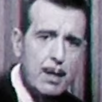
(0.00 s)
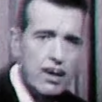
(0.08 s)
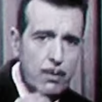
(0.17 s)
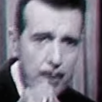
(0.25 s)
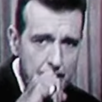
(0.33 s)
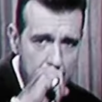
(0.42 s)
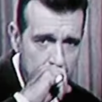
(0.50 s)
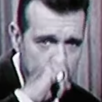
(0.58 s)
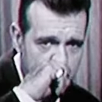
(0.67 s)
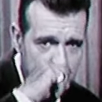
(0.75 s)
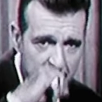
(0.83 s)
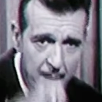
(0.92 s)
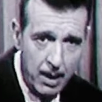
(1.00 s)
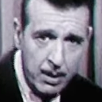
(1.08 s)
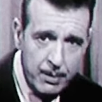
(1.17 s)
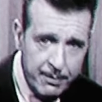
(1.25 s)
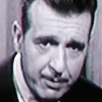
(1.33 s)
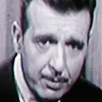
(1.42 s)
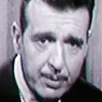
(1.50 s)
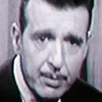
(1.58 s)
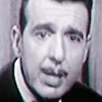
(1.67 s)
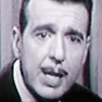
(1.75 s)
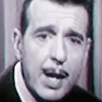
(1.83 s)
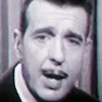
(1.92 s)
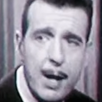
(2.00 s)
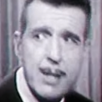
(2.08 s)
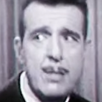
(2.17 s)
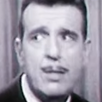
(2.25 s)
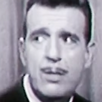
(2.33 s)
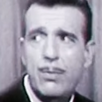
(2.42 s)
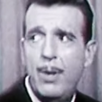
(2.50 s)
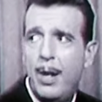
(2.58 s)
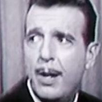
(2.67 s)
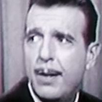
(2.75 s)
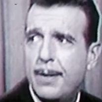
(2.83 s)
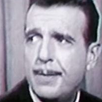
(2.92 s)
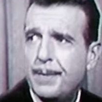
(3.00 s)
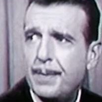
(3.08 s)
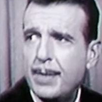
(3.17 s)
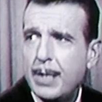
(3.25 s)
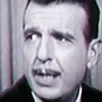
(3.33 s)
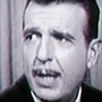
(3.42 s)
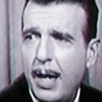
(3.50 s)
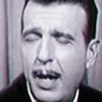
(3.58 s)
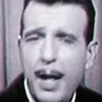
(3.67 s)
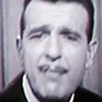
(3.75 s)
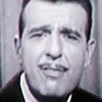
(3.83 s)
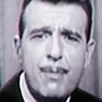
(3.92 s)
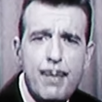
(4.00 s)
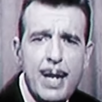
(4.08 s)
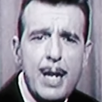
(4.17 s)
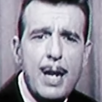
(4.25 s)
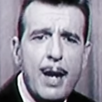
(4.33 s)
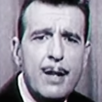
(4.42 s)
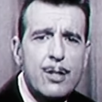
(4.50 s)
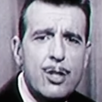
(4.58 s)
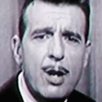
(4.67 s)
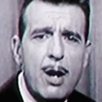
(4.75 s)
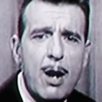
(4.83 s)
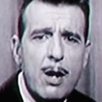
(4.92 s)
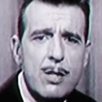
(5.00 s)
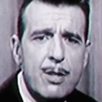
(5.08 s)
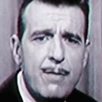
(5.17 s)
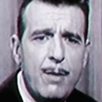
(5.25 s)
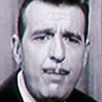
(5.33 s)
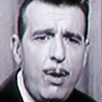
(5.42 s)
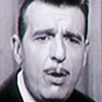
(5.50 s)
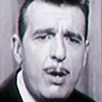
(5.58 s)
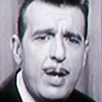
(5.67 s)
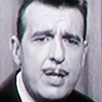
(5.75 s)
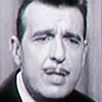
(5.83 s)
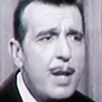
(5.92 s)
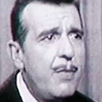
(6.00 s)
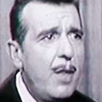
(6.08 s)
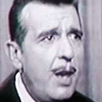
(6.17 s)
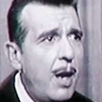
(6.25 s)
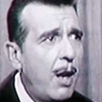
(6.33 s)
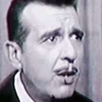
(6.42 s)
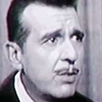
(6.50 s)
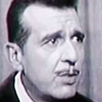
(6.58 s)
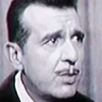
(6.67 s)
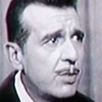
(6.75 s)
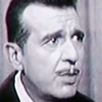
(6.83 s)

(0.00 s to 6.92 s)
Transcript: went out of town for three days this week and left me in charge of the boys and the house.